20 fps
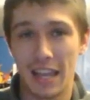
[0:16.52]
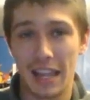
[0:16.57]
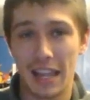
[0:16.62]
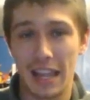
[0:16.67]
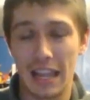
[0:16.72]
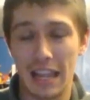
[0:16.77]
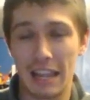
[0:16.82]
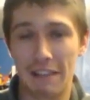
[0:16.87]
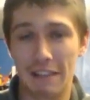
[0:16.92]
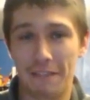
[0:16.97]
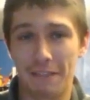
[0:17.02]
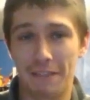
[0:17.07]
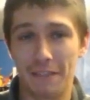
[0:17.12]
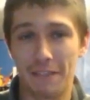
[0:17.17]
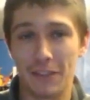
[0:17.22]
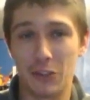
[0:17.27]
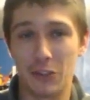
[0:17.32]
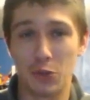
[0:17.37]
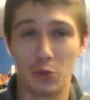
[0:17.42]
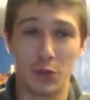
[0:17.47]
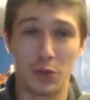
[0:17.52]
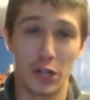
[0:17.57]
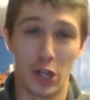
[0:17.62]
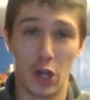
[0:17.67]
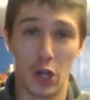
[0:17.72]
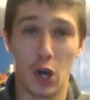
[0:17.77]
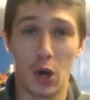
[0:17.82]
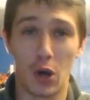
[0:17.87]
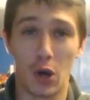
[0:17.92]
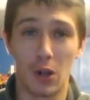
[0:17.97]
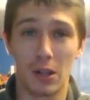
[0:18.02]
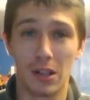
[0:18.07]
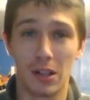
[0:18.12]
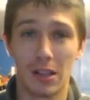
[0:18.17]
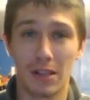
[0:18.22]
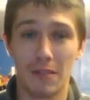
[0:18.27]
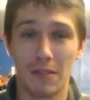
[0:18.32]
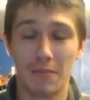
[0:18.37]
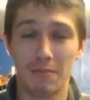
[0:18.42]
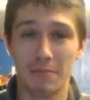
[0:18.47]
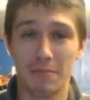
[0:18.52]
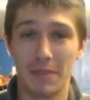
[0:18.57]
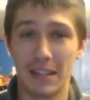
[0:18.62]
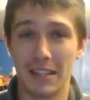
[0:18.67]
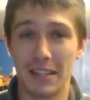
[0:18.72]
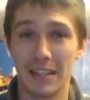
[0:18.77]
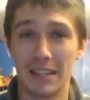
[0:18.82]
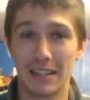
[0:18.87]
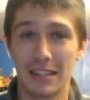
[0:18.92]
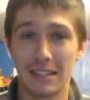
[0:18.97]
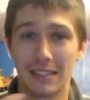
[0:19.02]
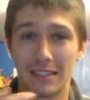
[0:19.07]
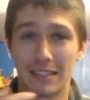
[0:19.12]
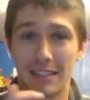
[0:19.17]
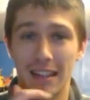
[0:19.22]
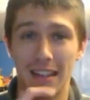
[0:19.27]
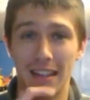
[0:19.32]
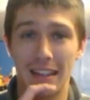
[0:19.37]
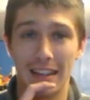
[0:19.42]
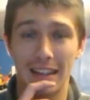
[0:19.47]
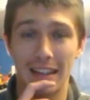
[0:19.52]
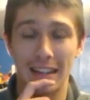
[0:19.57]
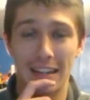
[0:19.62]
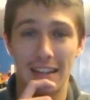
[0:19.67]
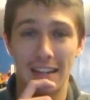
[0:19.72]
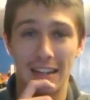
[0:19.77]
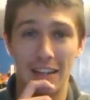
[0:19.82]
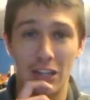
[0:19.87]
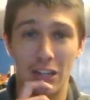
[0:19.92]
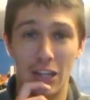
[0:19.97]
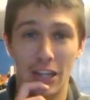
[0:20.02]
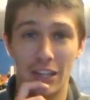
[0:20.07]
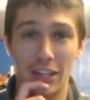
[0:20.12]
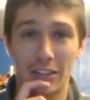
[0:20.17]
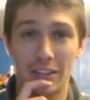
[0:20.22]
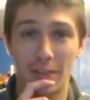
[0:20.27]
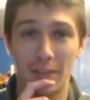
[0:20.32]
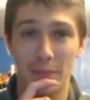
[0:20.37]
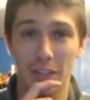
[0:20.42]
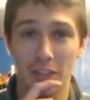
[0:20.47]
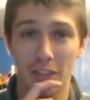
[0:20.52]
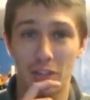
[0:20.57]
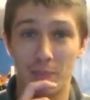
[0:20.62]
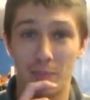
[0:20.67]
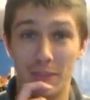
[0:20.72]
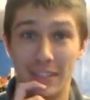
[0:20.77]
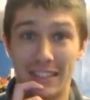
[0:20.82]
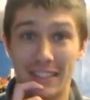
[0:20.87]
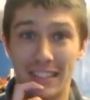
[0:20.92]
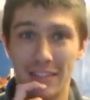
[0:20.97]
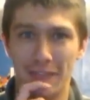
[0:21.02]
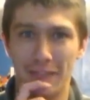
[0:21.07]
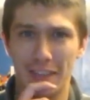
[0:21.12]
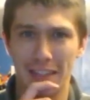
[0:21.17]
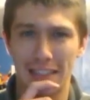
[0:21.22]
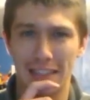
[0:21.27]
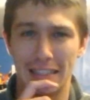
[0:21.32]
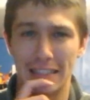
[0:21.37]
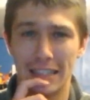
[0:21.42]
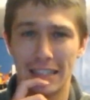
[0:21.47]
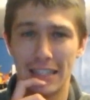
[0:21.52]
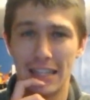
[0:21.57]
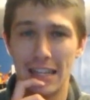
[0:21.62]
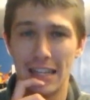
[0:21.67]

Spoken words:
If you recall me saying something specific